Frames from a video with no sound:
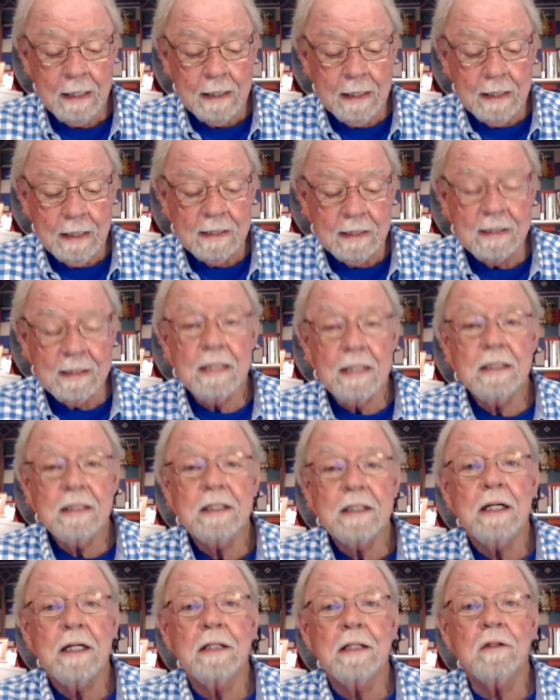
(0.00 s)
Then
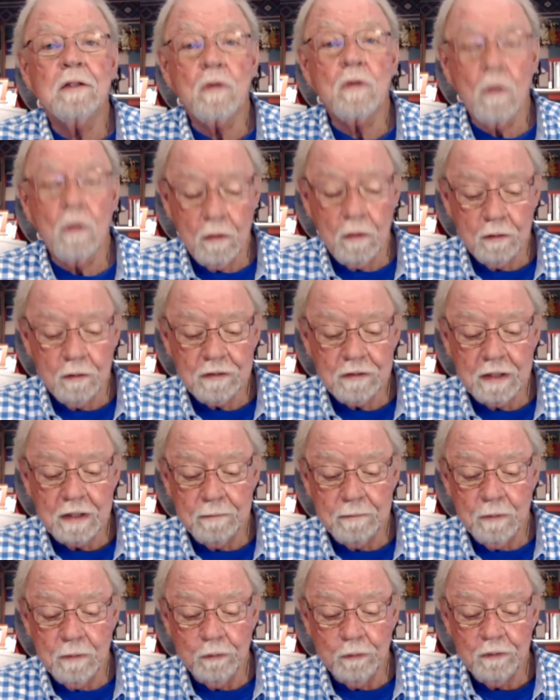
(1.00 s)
God calls
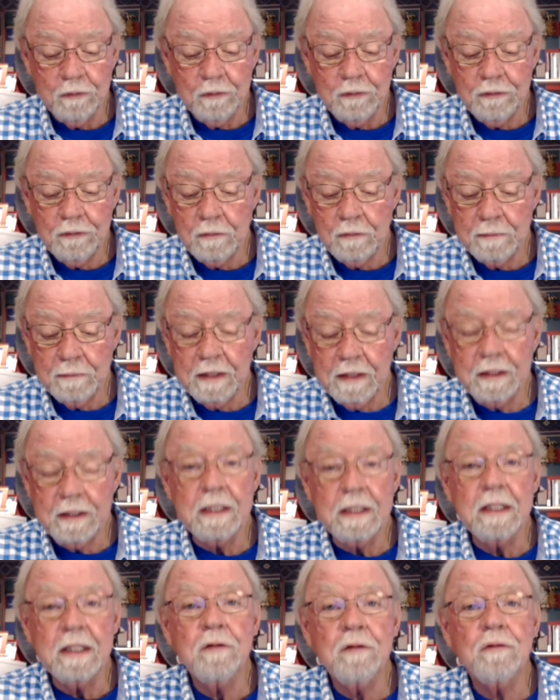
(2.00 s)
on Moses to be the
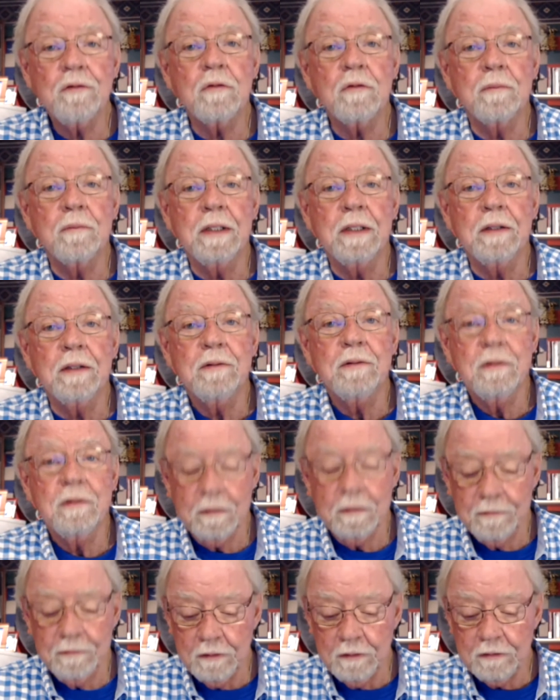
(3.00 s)
instrument
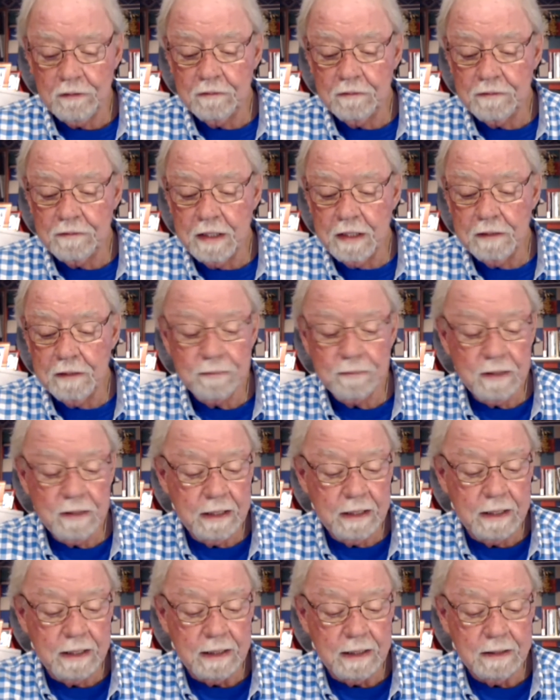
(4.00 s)
of this divine
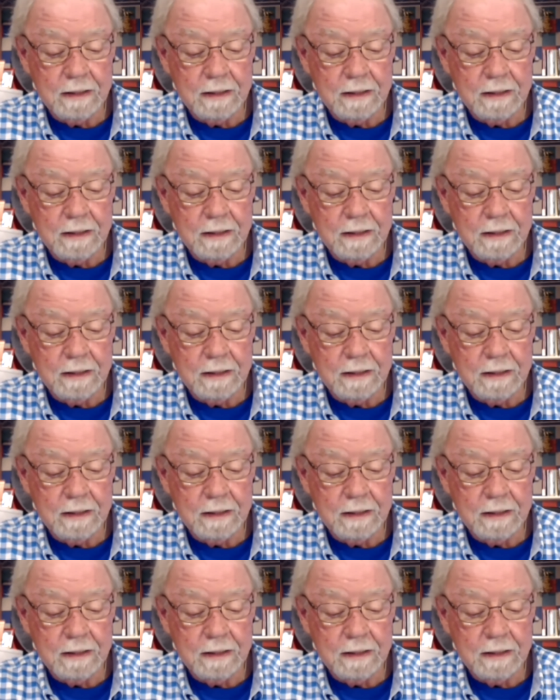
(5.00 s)
plan.